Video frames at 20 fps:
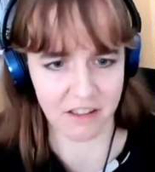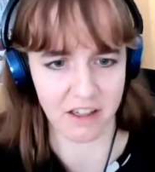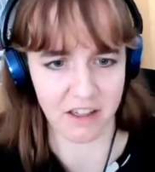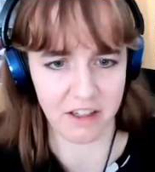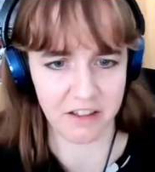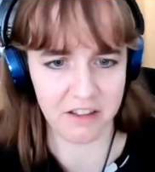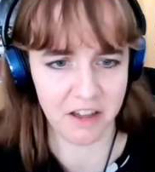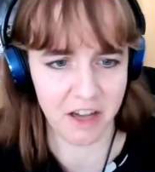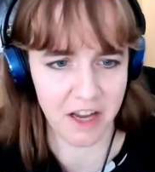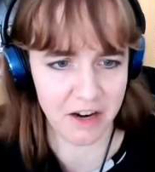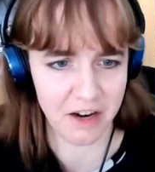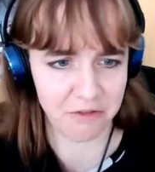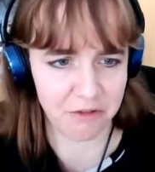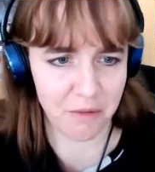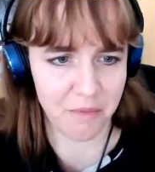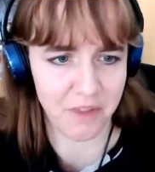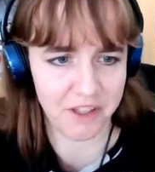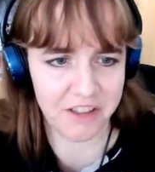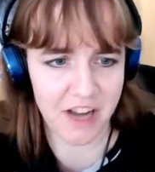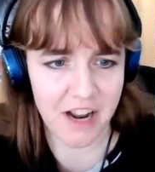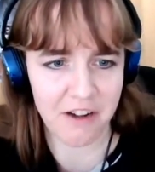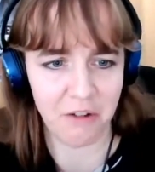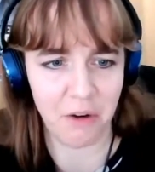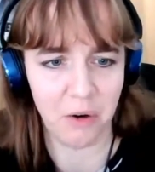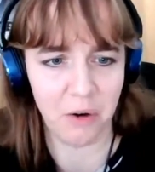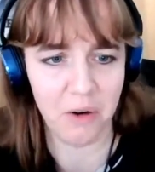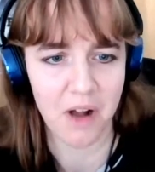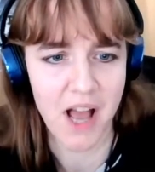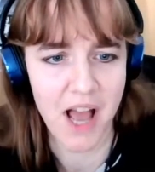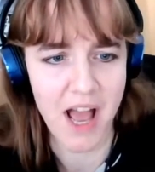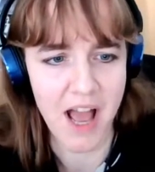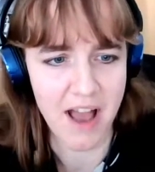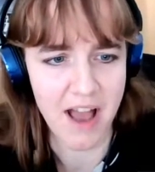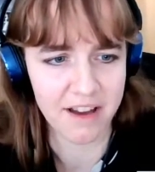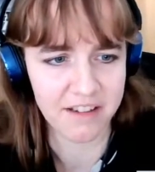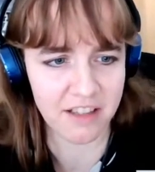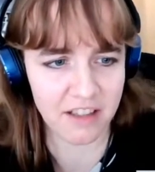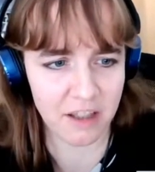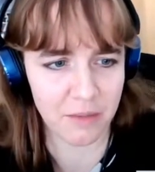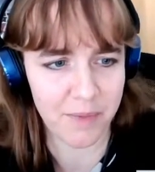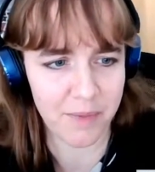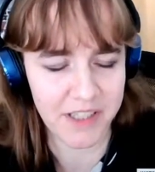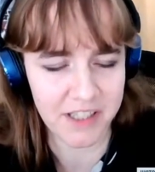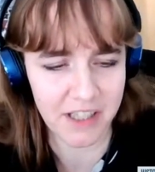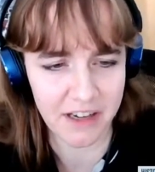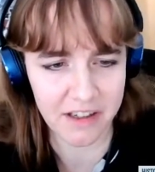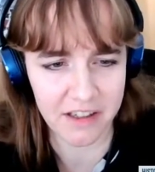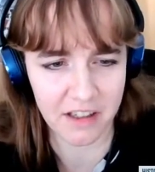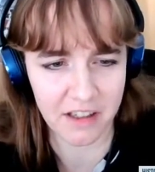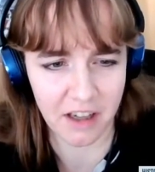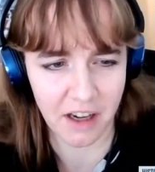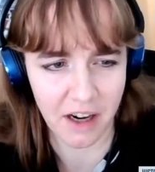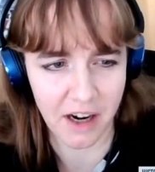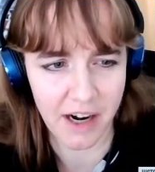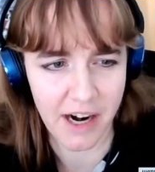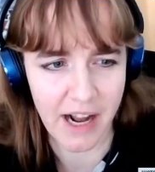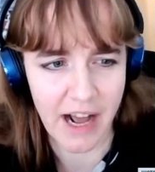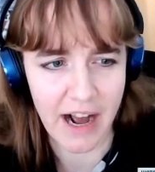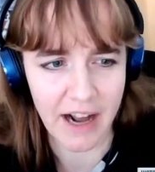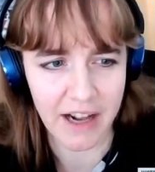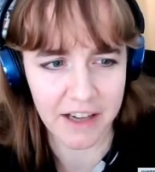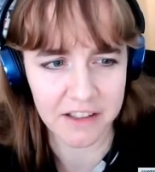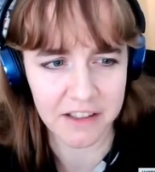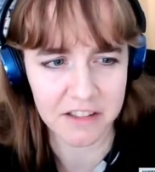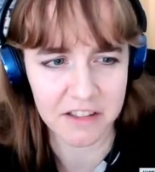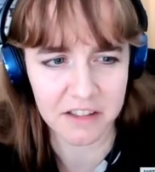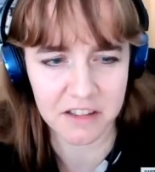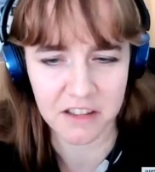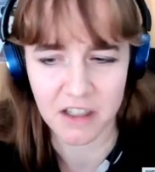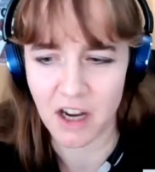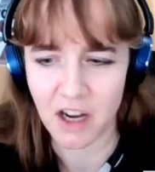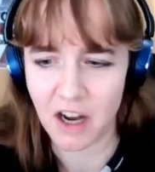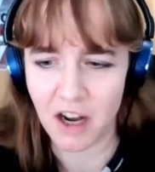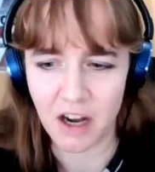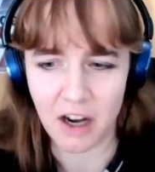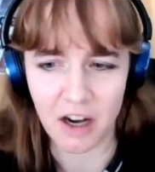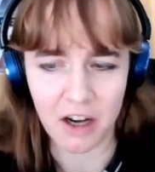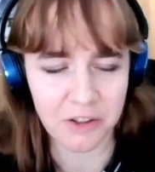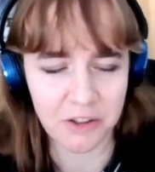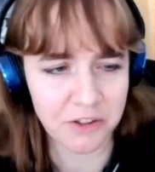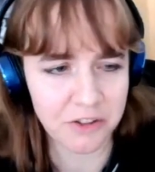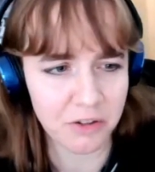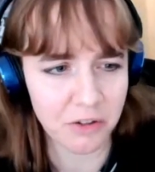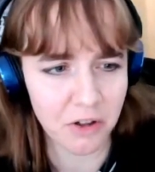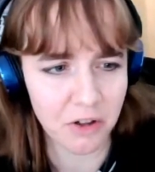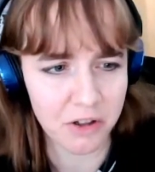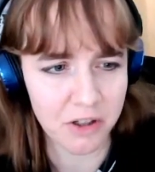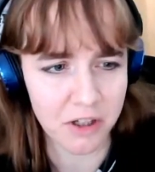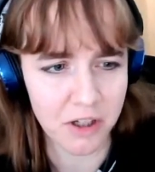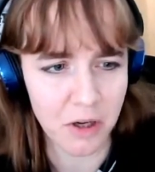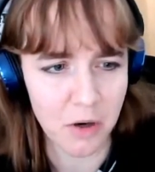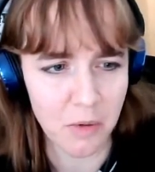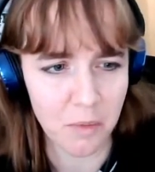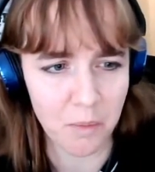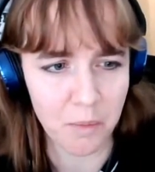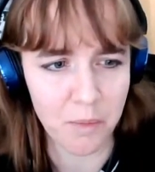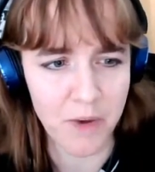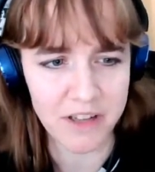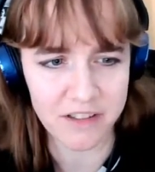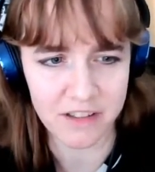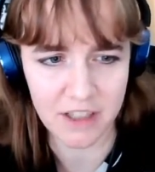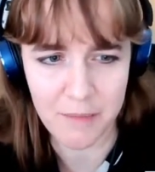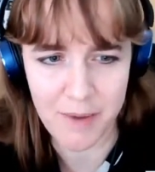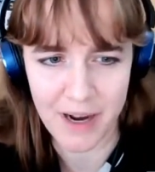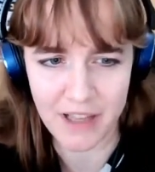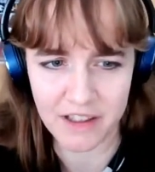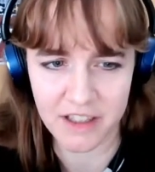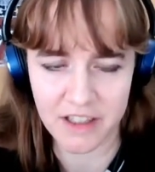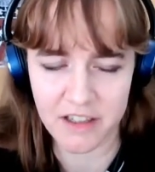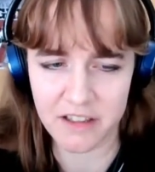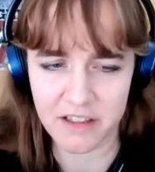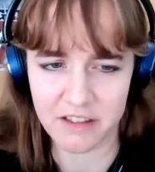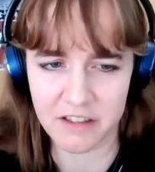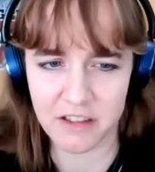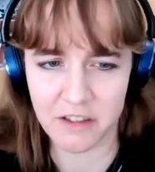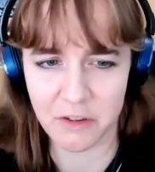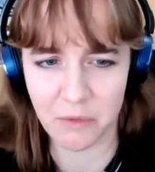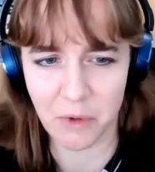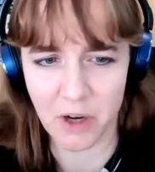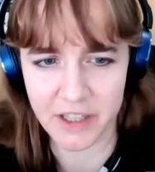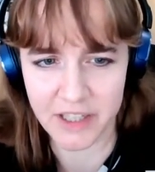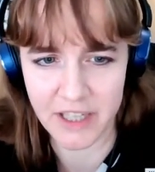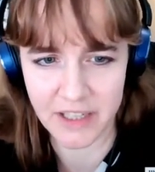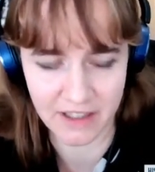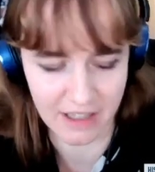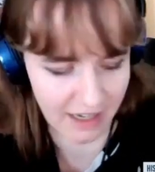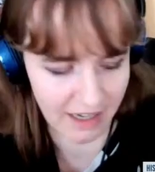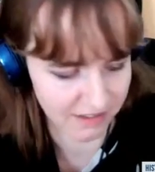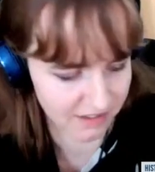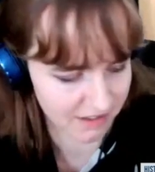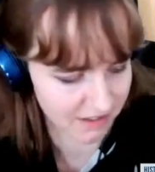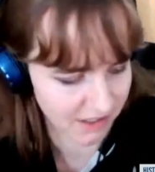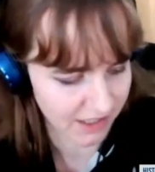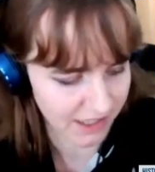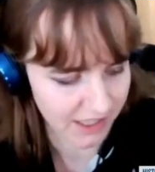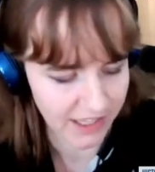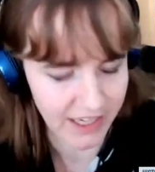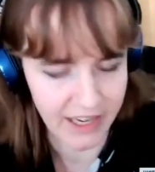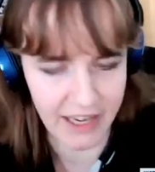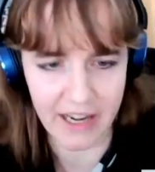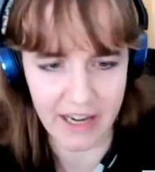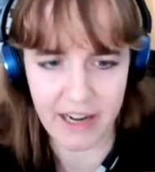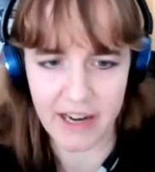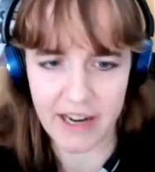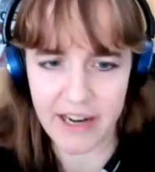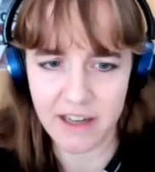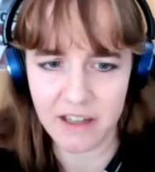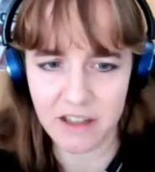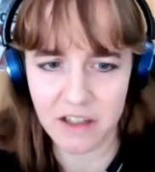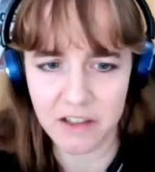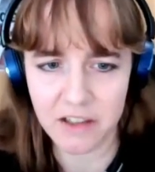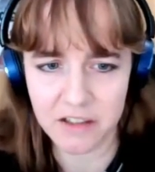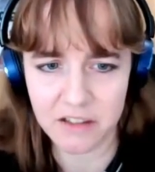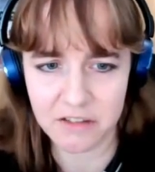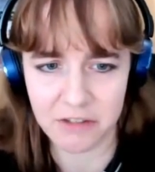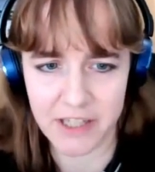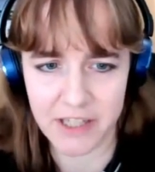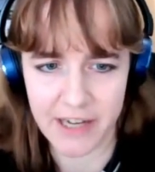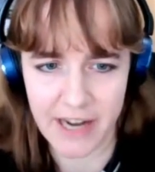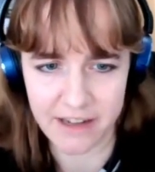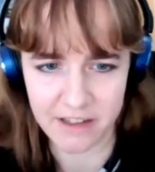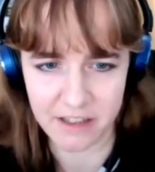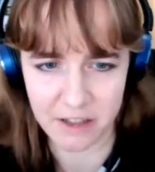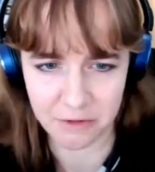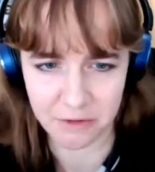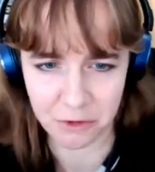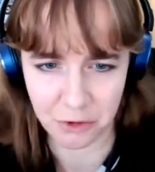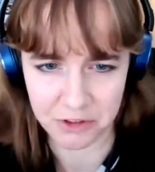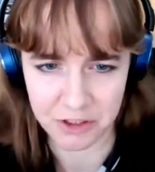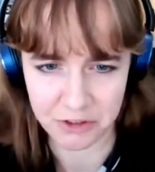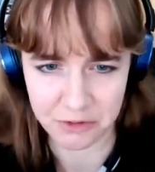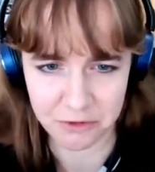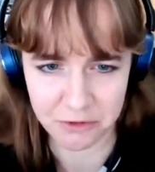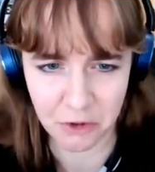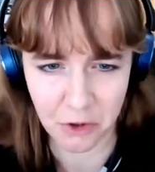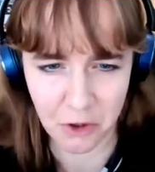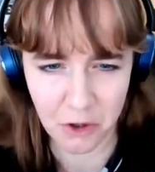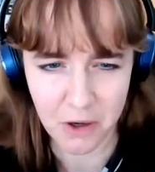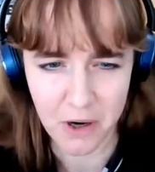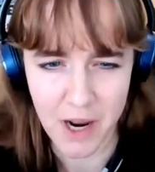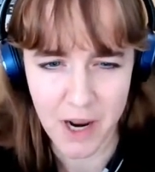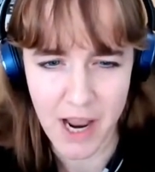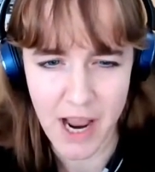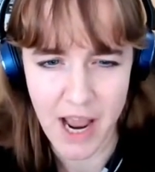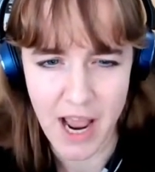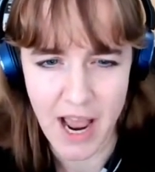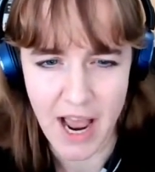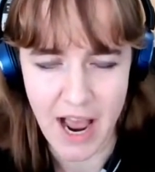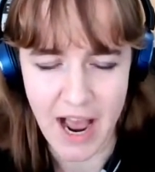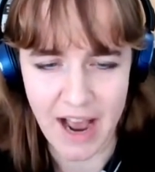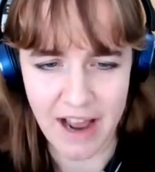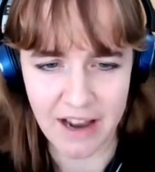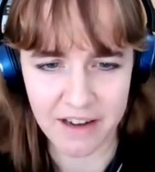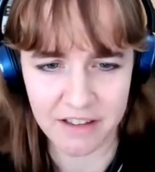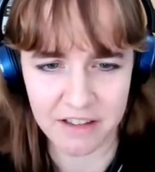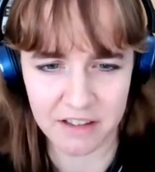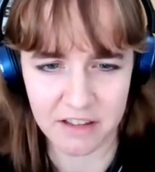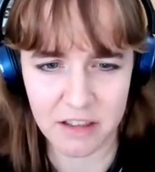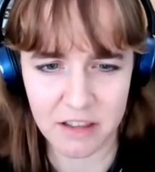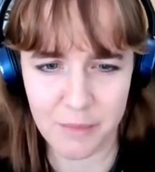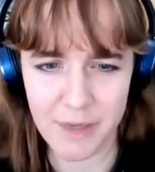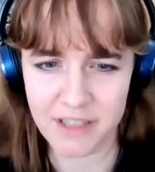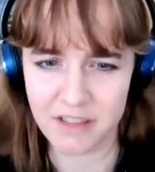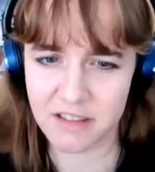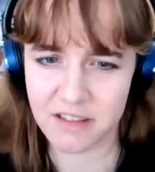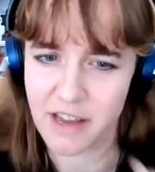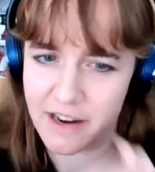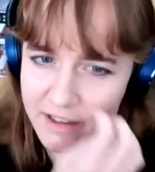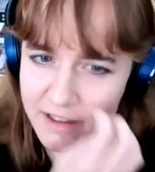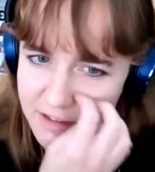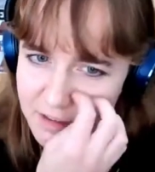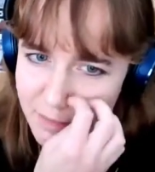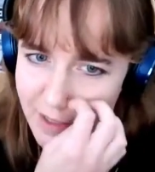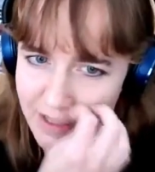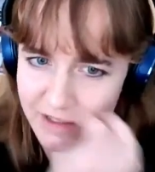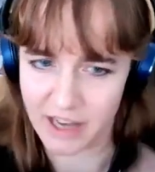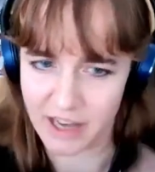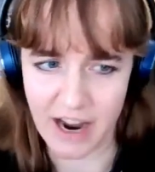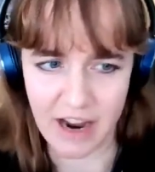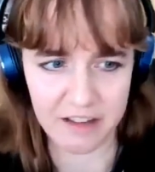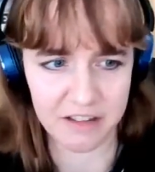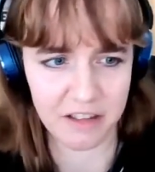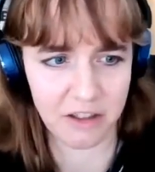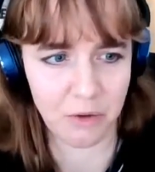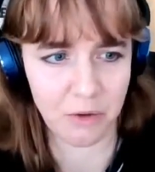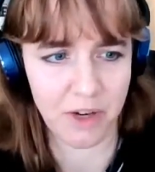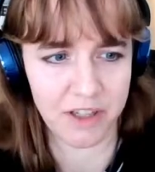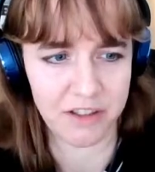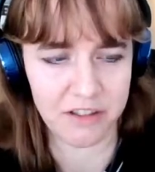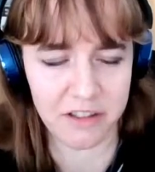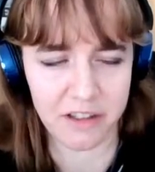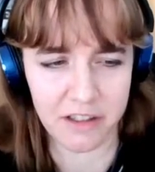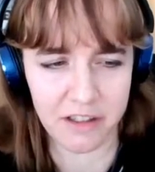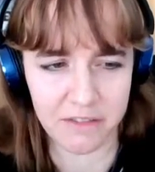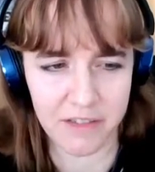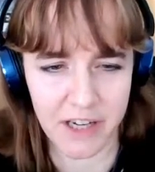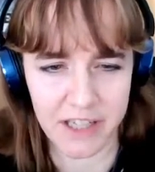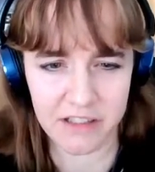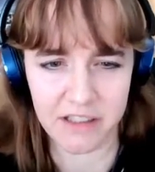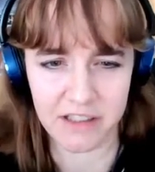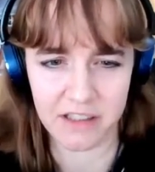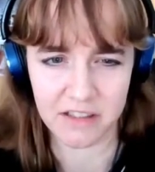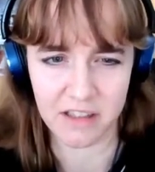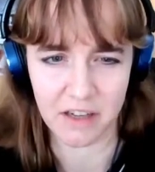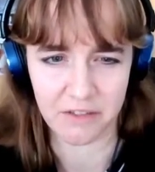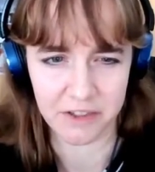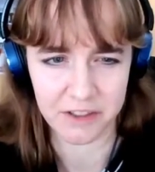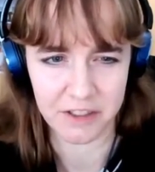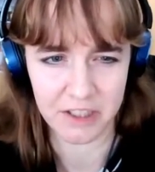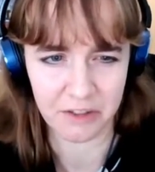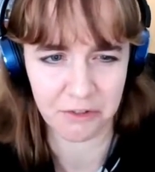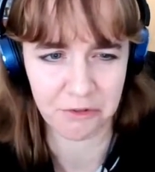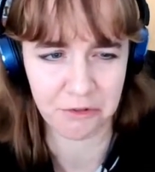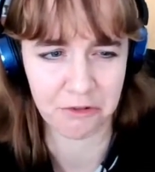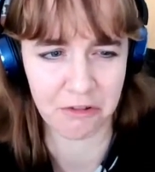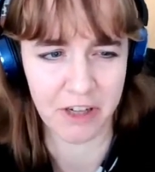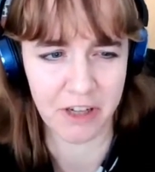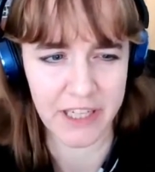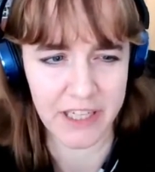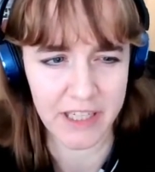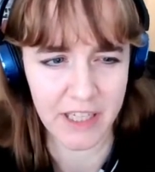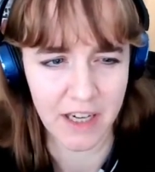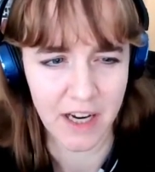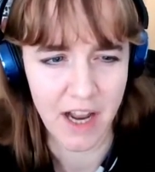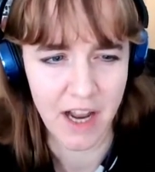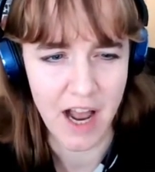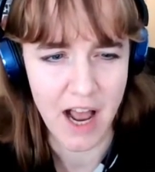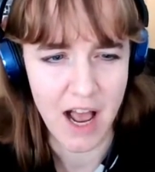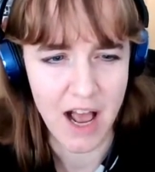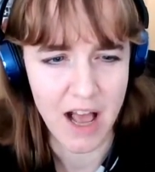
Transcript: So I kind of turn from the general to the particular, and I'll talk mostly about the condition of the working class in England, written in 1844, and to some extent about the housing question of 1873.